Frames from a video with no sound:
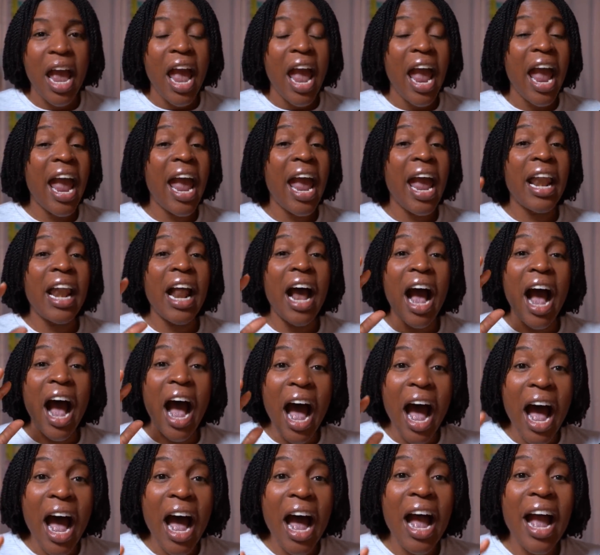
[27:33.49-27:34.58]
And
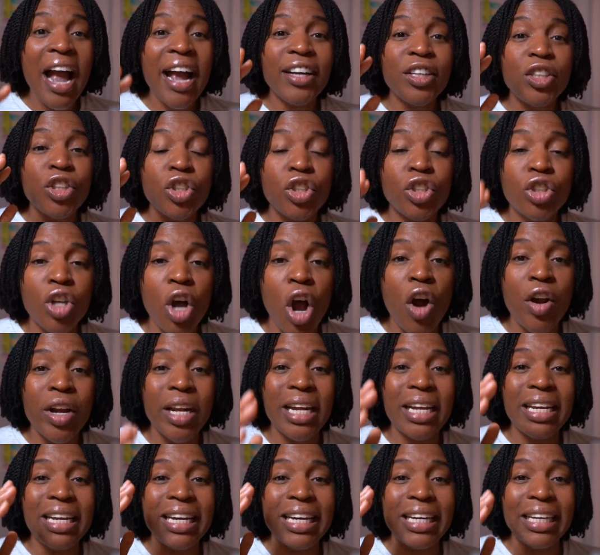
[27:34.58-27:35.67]
I
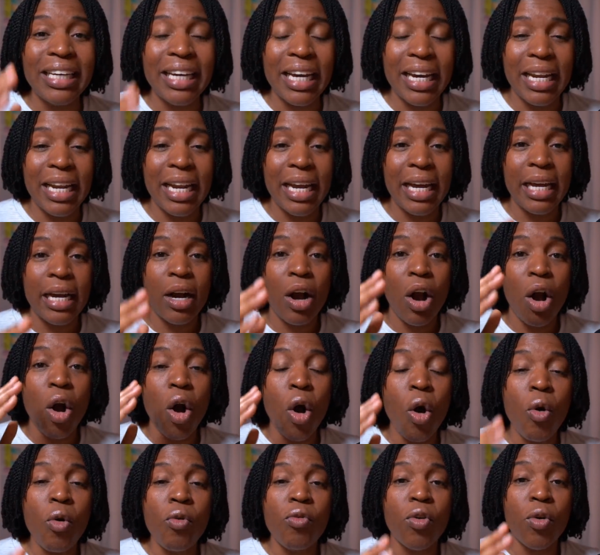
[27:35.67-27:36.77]
started getting
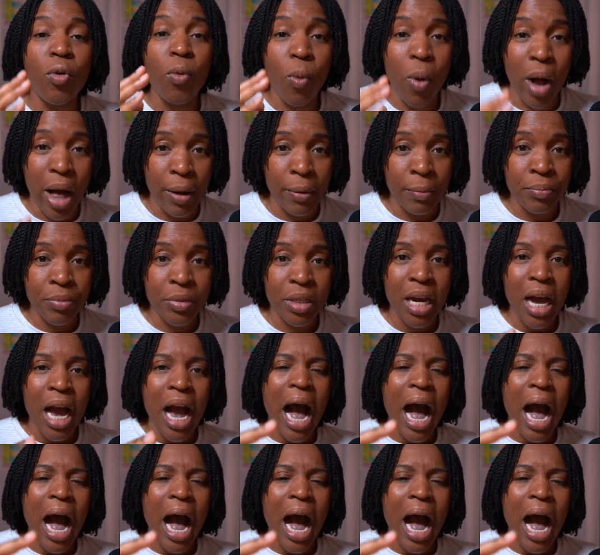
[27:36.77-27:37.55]
overwhelmed.